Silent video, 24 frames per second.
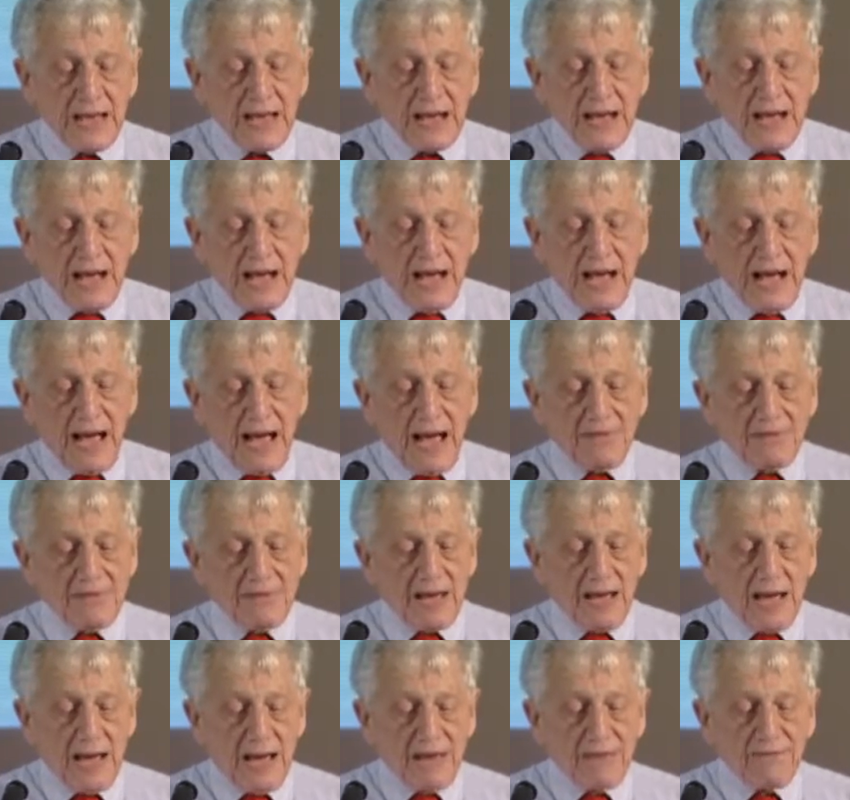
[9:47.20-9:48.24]

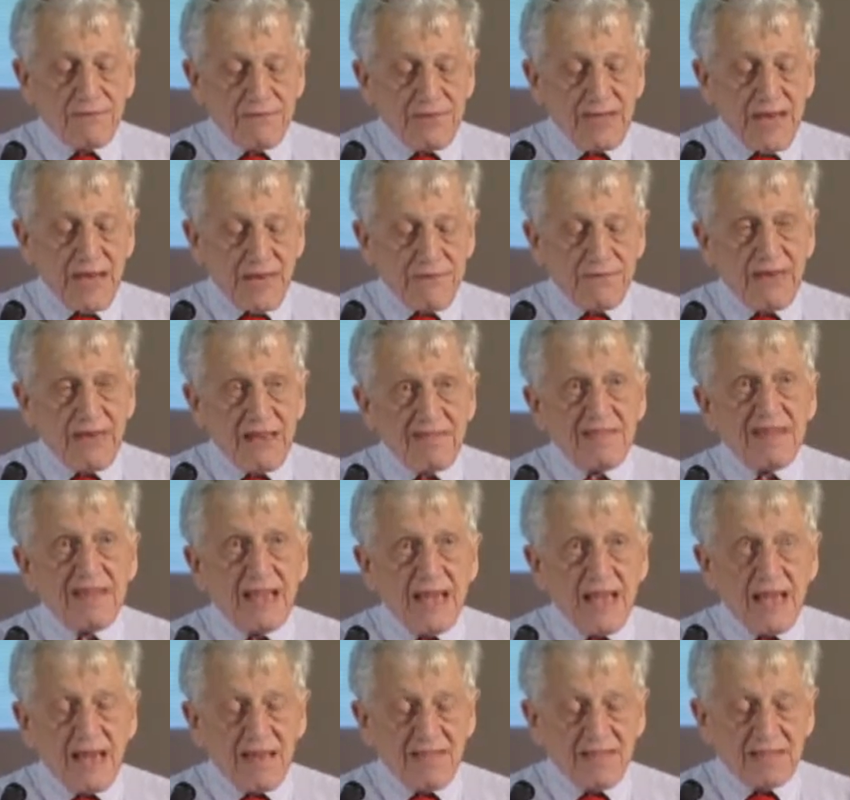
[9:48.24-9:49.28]
This
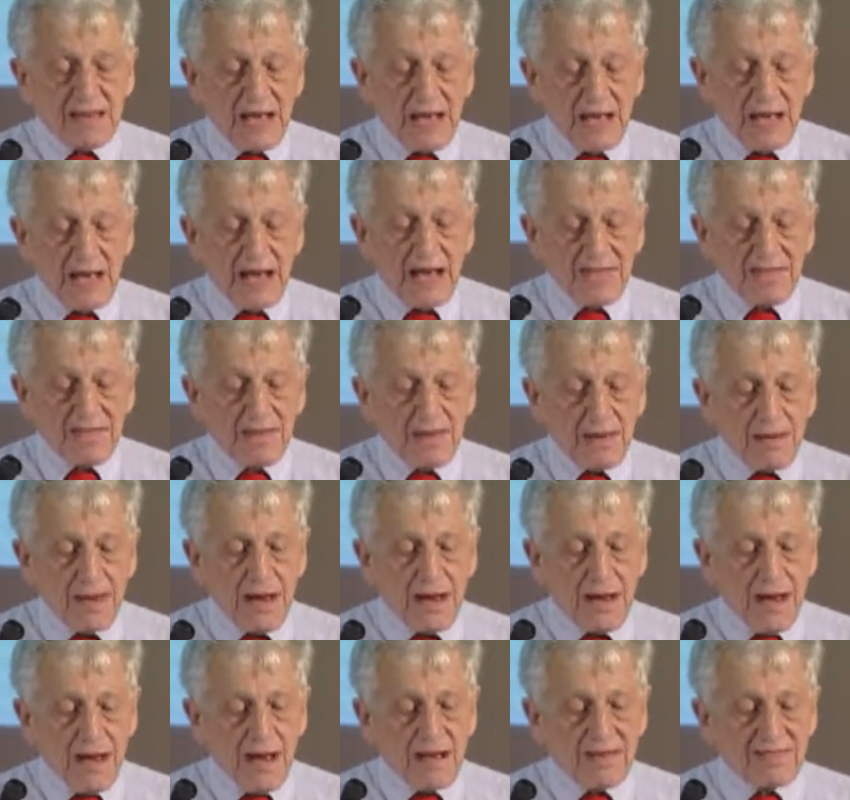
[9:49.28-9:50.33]
is
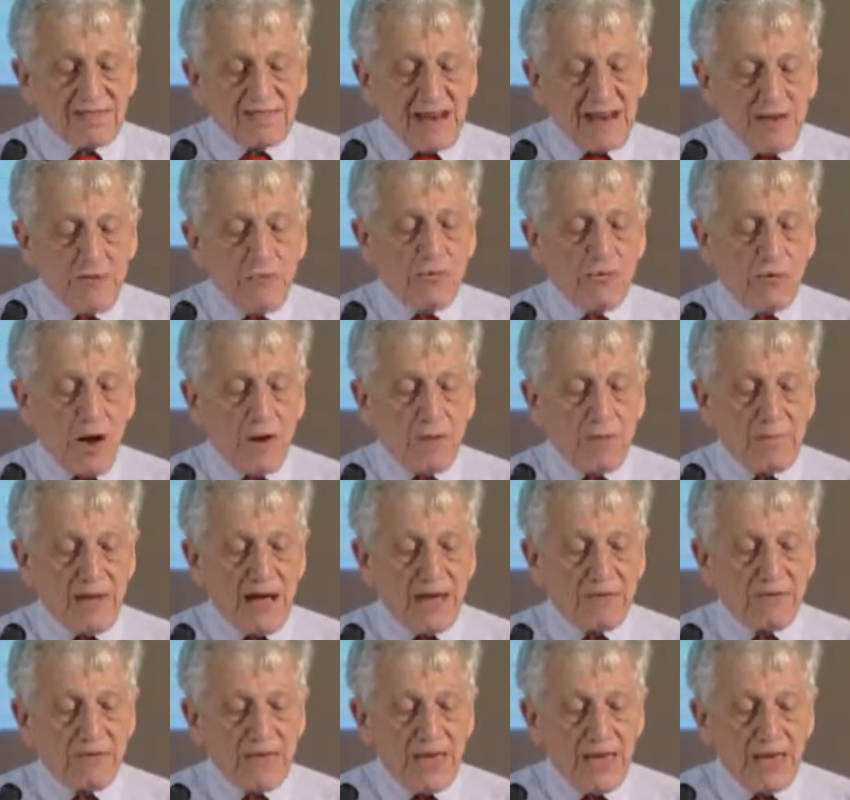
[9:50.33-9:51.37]
a syndrome,
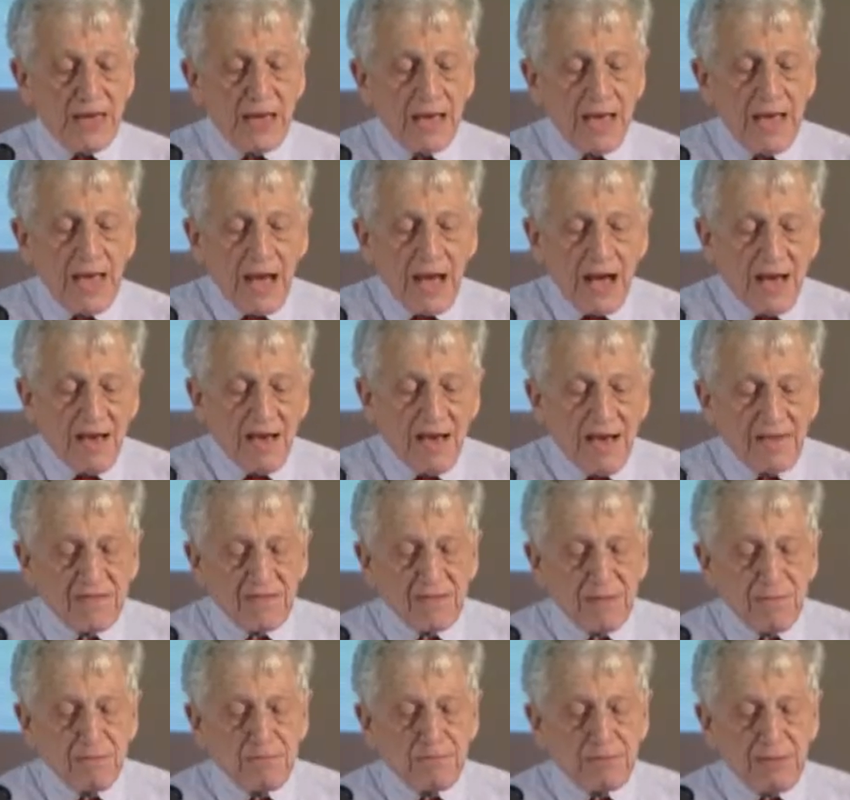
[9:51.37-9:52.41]
I think, as
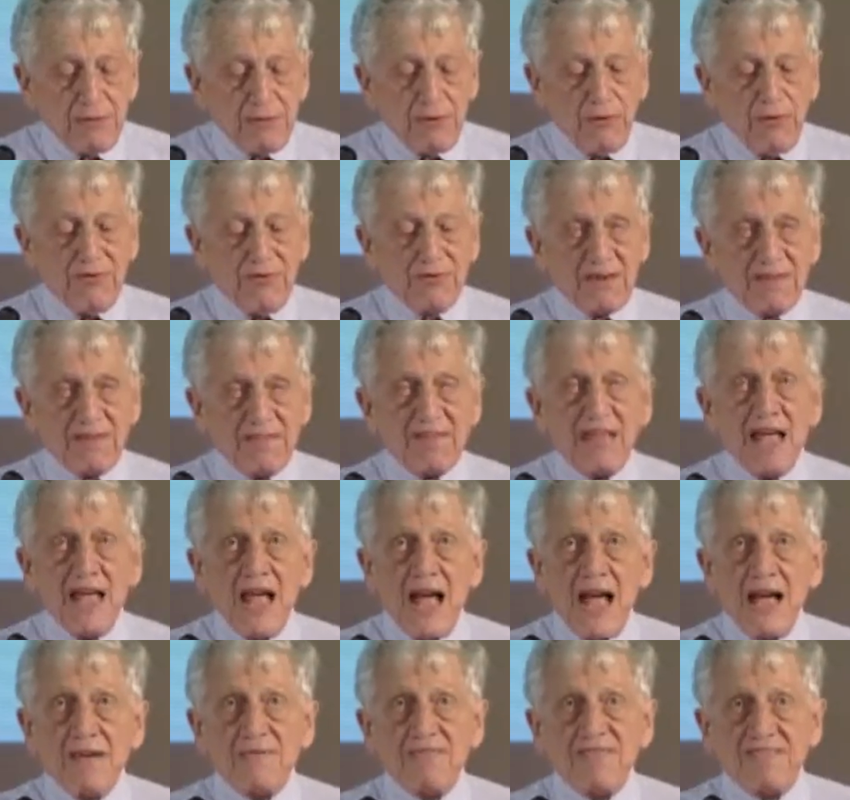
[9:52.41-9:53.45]
the builders
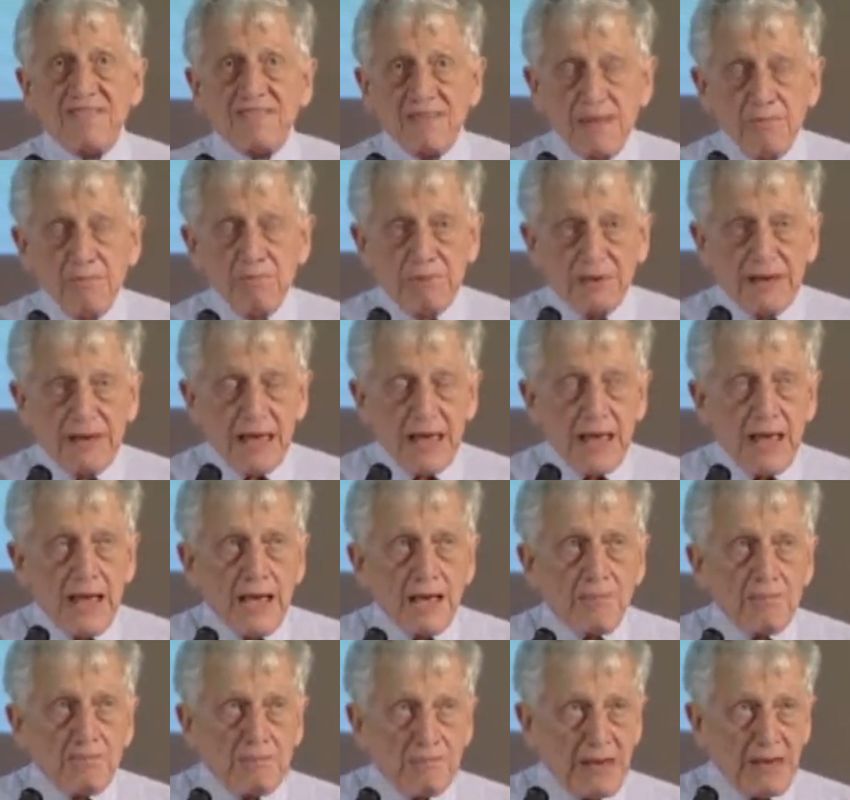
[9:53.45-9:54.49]
have simply
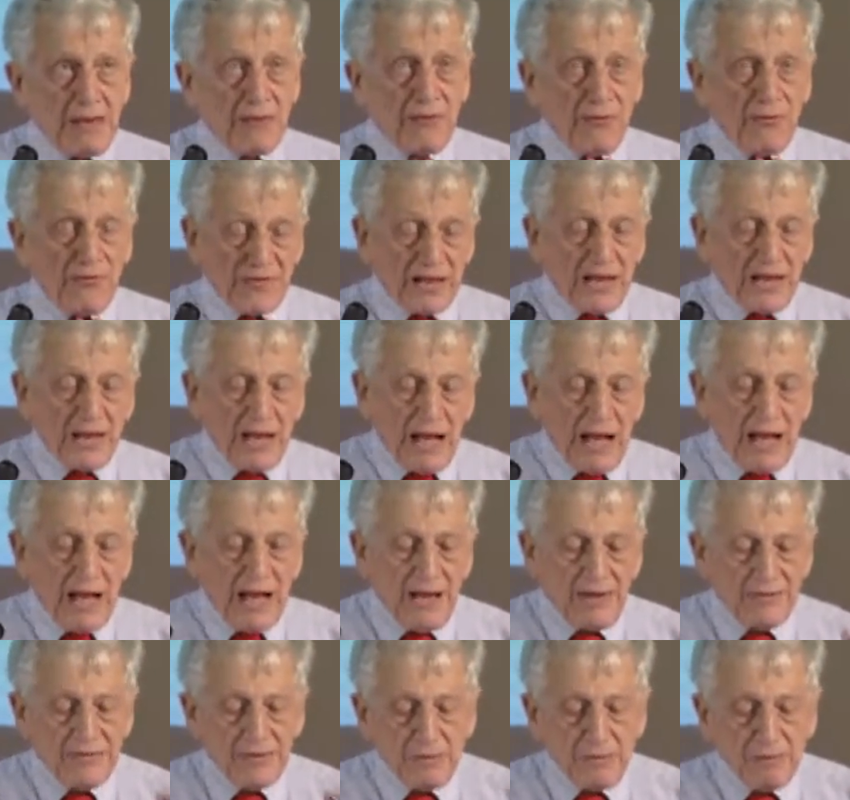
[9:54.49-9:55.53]
built
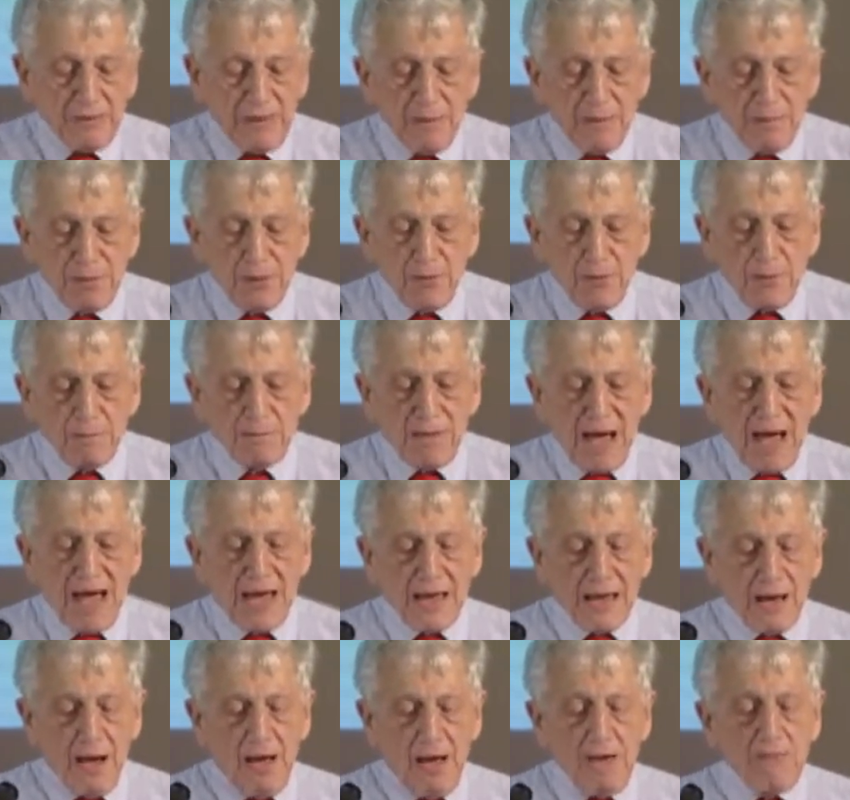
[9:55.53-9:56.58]
to people who are
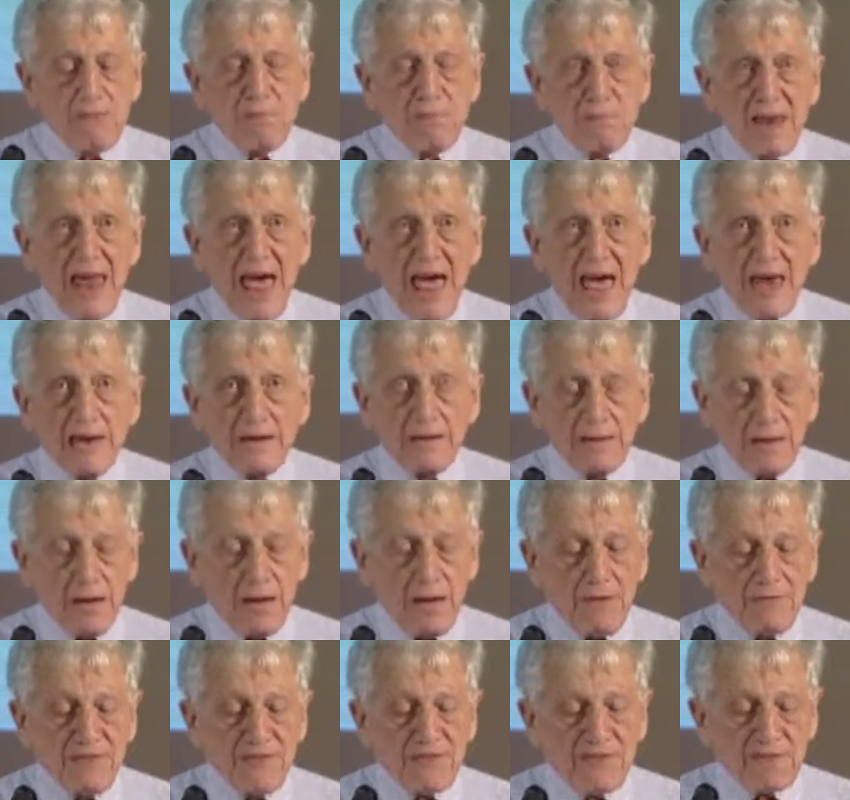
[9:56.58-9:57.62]
buying off-plan,
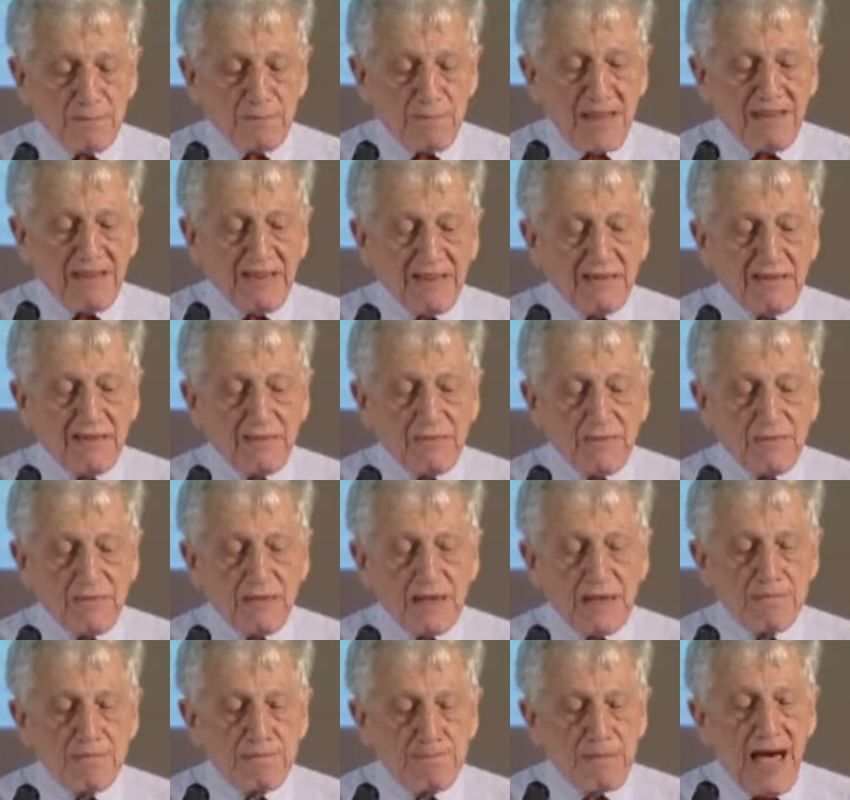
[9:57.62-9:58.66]
often
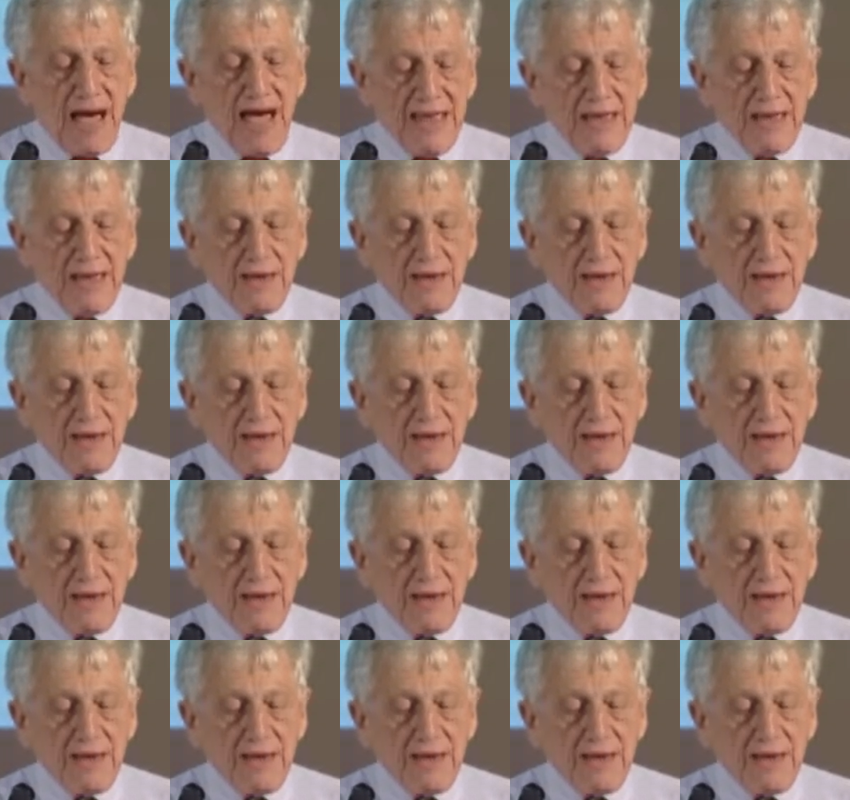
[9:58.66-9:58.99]
speculatively, buy